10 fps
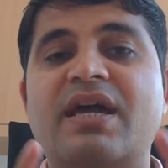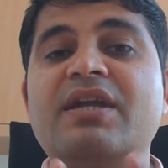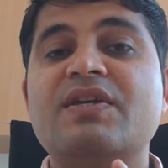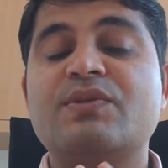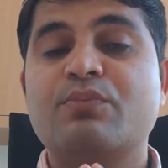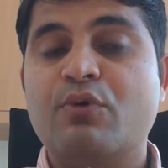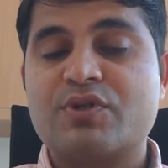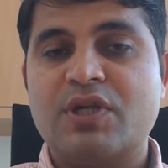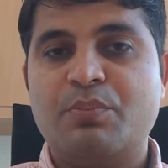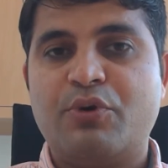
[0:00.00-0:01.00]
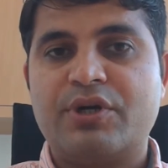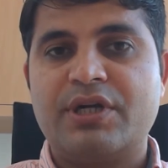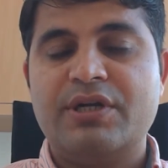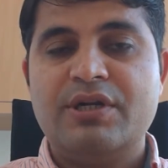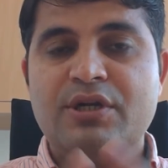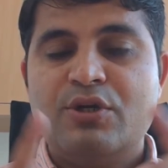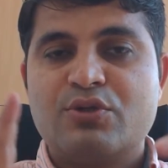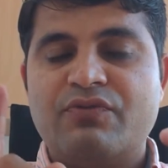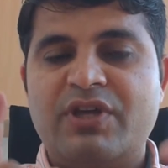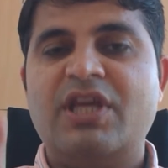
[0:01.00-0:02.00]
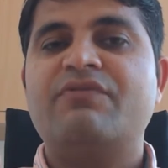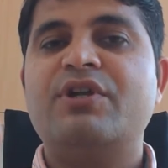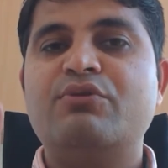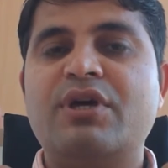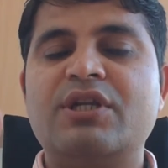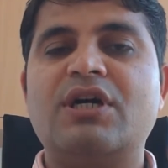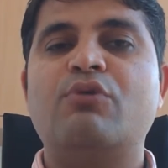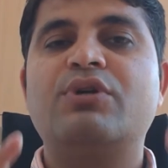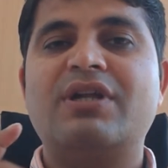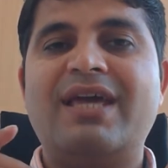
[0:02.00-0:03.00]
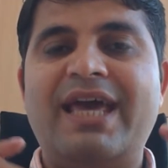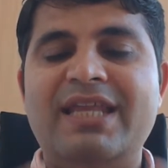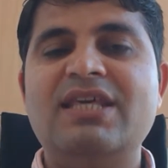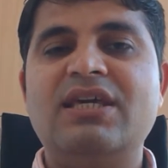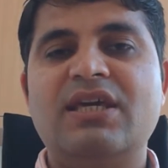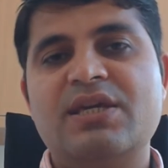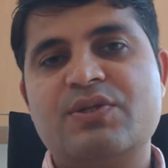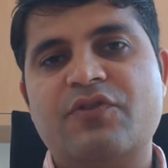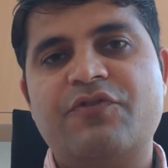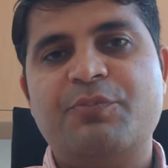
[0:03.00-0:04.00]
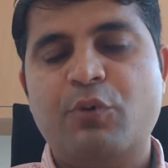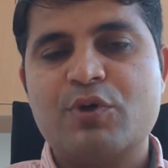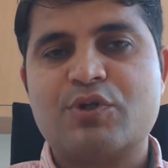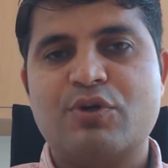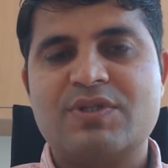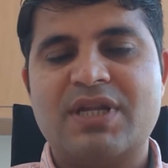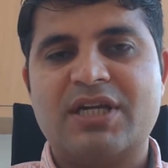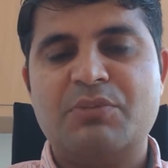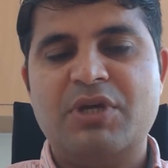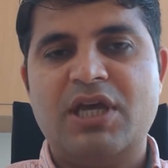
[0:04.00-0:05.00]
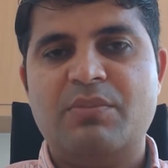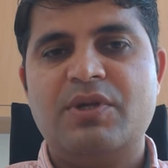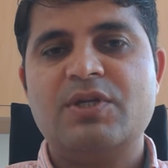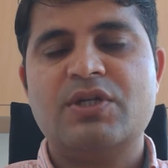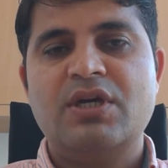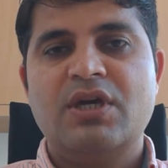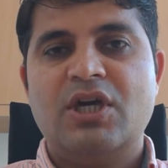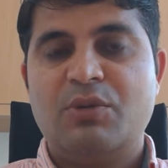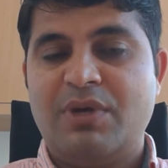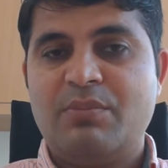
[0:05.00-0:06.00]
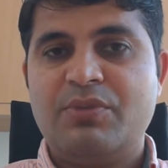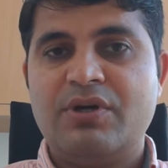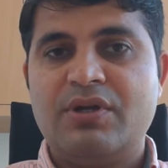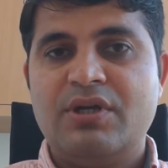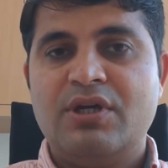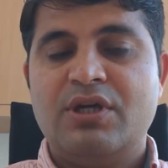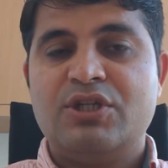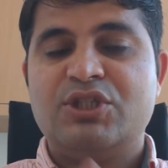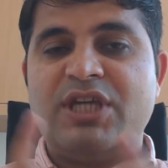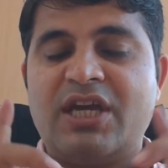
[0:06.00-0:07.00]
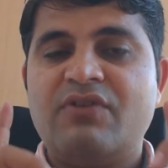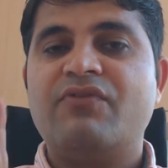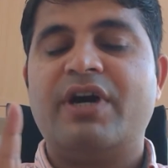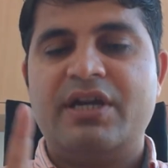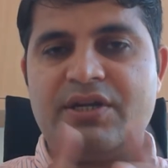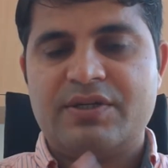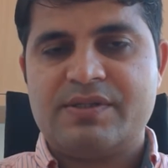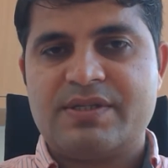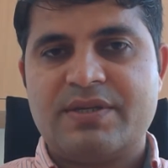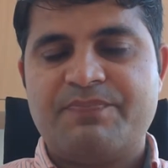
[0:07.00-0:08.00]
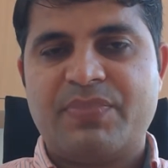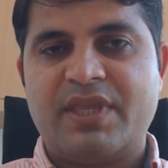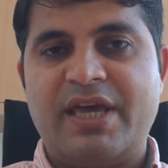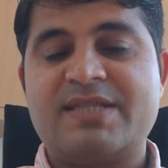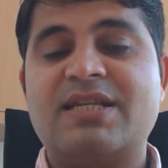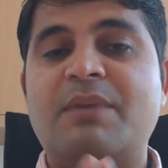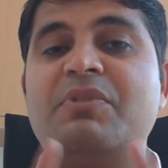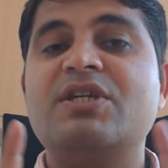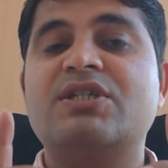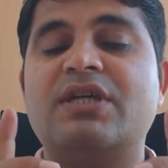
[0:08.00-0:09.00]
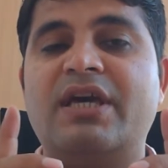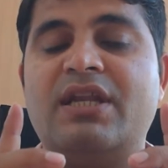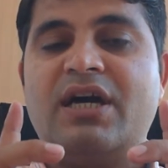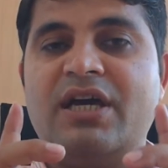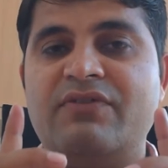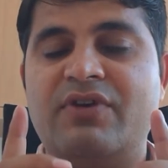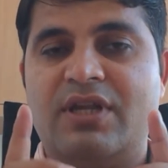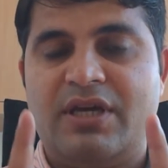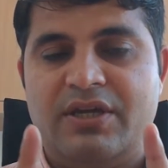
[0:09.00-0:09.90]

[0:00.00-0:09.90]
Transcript: slide is most important. So whenever you encounter any case of post-tonsillectomy haemorrhage, remember, check vitals, establish an IV